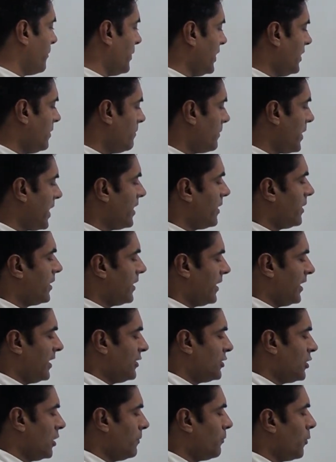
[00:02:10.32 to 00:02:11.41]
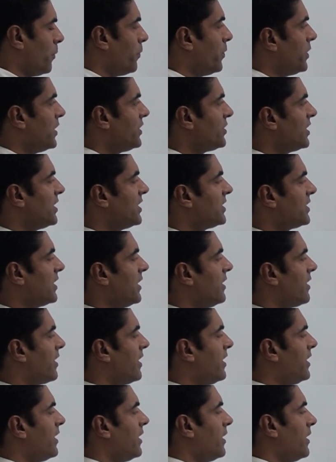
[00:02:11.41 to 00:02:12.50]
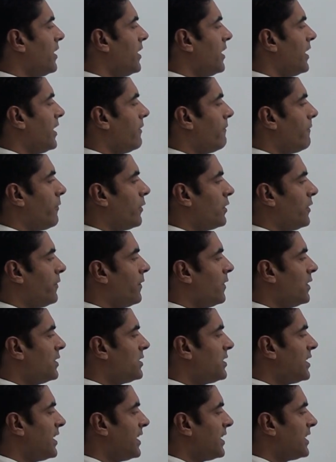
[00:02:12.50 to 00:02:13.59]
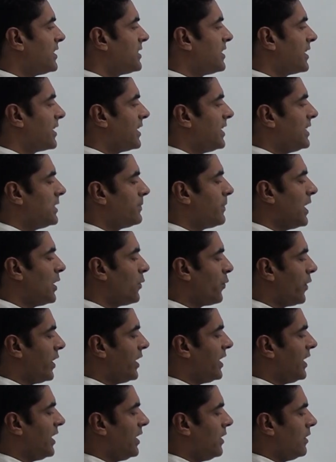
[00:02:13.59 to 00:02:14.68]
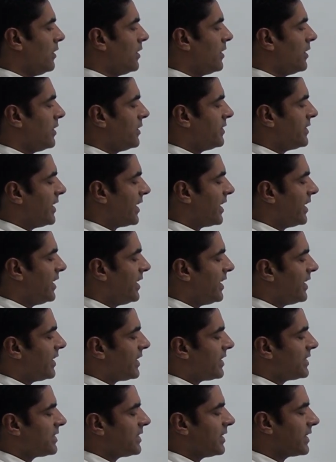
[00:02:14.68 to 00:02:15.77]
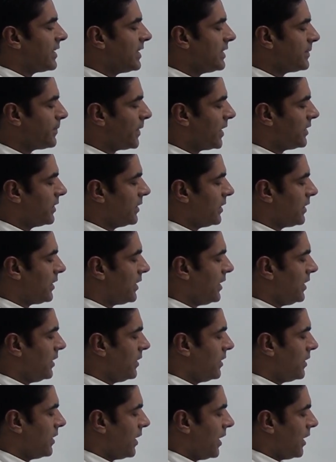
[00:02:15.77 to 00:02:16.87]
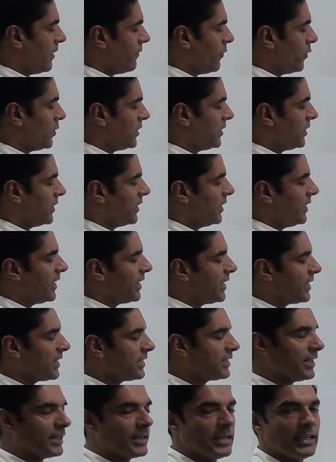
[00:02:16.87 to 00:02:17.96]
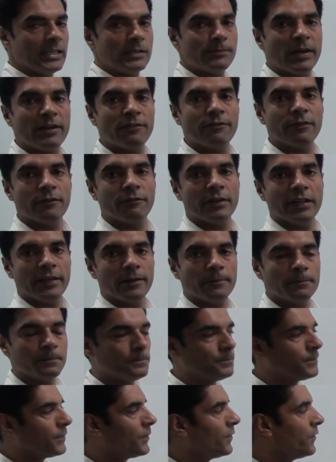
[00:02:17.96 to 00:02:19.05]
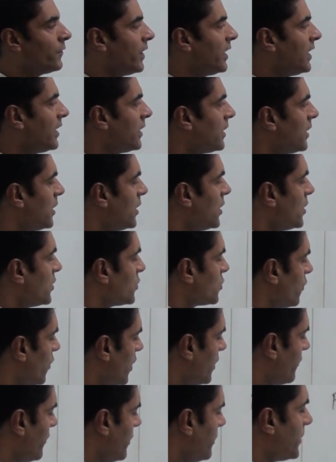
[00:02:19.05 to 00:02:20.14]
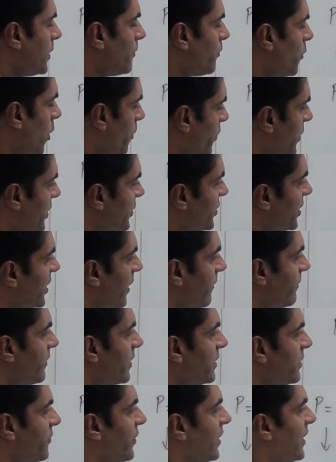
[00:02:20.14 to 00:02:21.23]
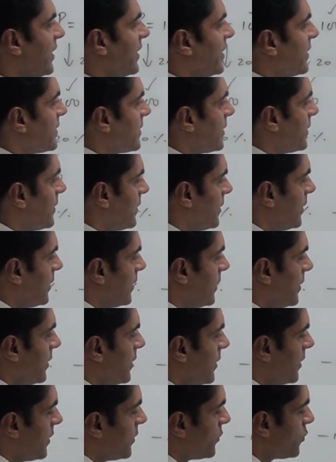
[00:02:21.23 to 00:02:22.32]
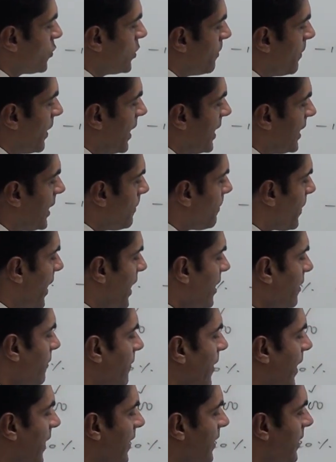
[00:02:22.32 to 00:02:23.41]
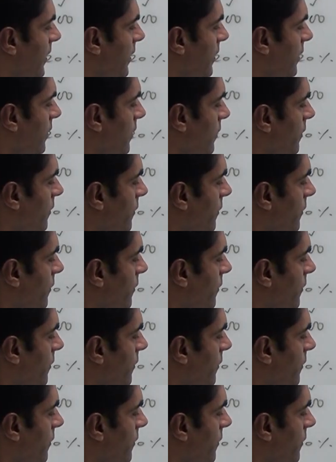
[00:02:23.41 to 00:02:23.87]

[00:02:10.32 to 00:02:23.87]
been, my initial population is 100, for the first year it has decreased by 20, second year it has decreased by 30, and for the third year it has decreased by 50. Right? So what will be the population after 3 years? So the multiplying factor